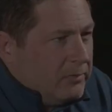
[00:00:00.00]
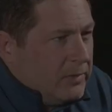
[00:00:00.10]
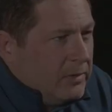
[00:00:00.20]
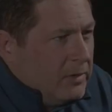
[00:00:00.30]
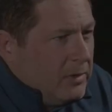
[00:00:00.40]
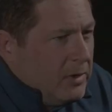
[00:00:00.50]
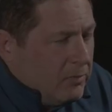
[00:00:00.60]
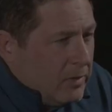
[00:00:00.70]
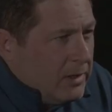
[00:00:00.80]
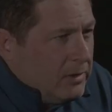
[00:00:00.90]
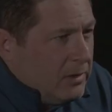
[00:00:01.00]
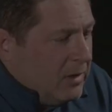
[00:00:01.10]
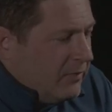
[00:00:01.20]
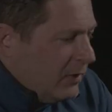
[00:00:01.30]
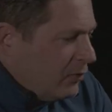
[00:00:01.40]
up. Right?
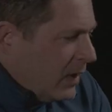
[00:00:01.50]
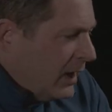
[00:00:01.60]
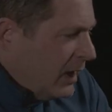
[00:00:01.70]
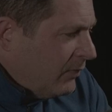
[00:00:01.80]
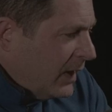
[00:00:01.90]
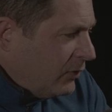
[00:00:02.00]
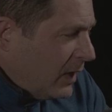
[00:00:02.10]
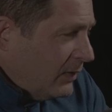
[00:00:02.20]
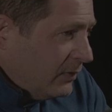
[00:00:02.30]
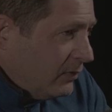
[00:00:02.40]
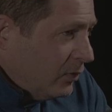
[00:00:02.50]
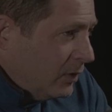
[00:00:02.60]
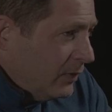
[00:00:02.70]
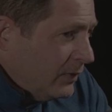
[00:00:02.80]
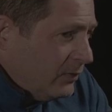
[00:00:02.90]
If I try if I try this
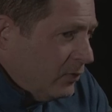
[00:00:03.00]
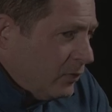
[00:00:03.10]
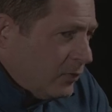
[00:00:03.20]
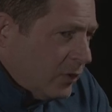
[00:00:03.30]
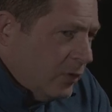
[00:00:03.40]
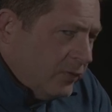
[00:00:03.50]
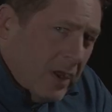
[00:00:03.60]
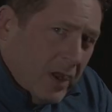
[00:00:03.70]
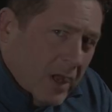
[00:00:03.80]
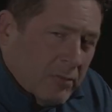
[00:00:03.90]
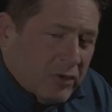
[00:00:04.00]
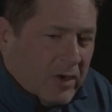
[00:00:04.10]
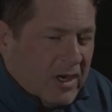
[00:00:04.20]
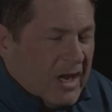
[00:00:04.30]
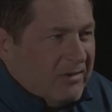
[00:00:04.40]
door and this door's closed, I'm gonna
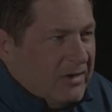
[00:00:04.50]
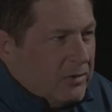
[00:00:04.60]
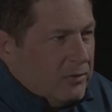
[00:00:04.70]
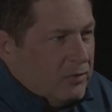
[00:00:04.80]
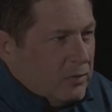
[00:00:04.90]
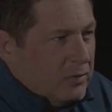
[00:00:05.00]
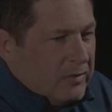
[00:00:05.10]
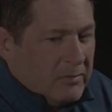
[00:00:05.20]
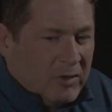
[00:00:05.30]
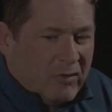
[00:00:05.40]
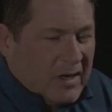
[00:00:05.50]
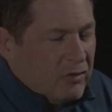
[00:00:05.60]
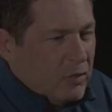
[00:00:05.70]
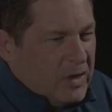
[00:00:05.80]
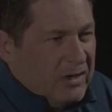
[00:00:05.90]
try 19 other doors. I'm gonna
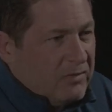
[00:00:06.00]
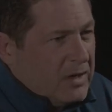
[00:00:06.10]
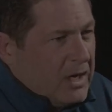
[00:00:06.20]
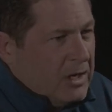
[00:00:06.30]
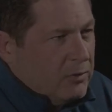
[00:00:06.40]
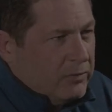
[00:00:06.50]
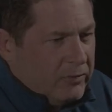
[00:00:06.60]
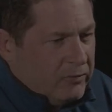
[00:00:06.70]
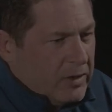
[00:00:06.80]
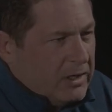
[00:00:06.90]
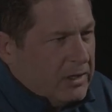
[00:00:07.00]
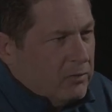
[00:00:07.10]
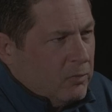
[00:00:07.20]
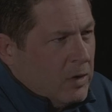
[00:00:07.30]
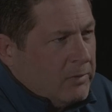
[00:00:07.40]
try 20 different angles to try to
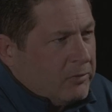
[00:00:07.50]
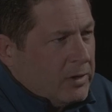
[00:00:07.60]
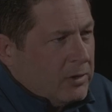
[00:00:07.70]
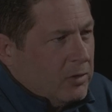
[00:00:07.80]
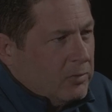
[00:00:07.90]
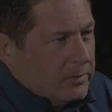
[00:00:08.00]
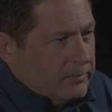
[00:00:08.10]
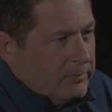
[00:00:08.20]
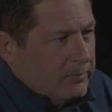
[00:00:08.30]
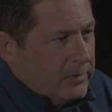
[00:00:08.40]
get where I'm trying to go.